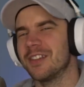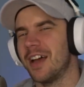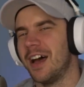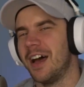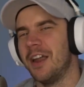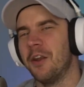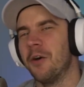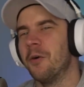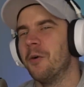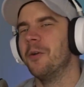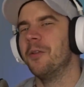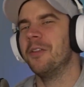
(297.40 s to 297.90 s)
I
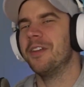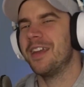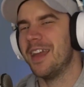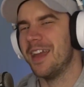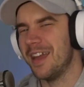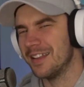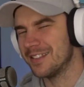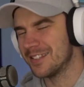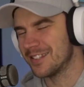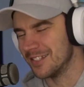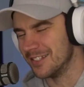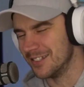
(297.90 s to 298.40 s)
know all the
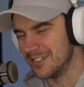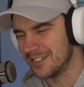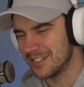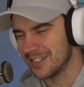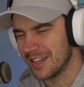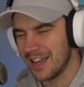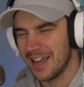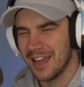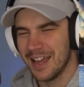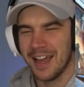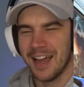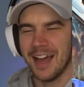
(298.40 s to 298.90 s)
answers.
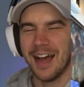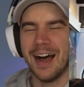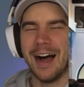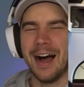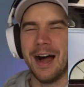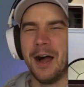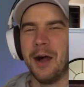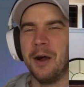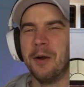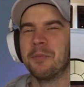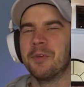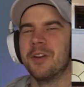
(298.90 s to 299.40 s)

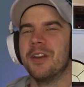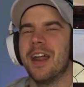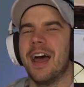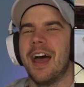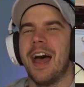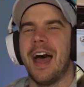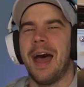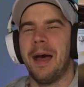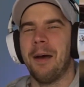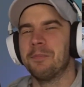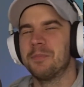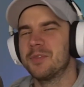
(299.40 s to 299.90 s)
I'm going to
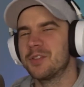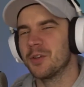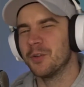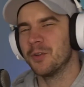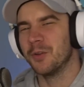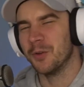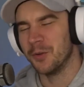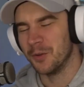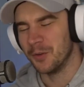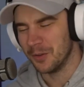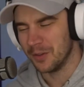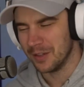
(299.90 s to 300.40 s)

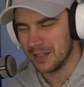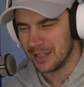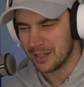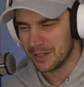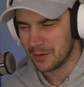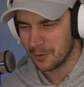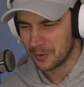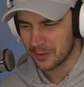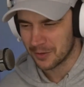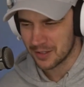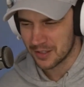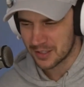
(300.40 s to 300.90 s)
absolutely
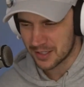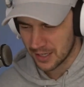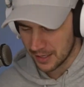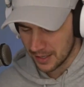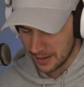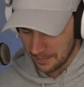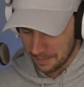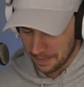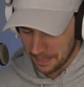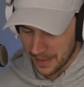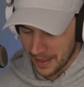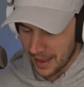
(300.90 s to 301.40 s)
cook this
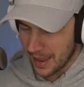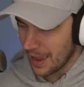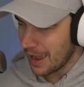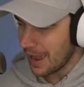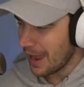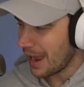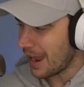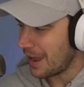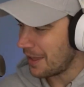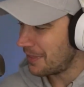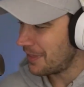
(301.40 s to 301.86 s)
in. And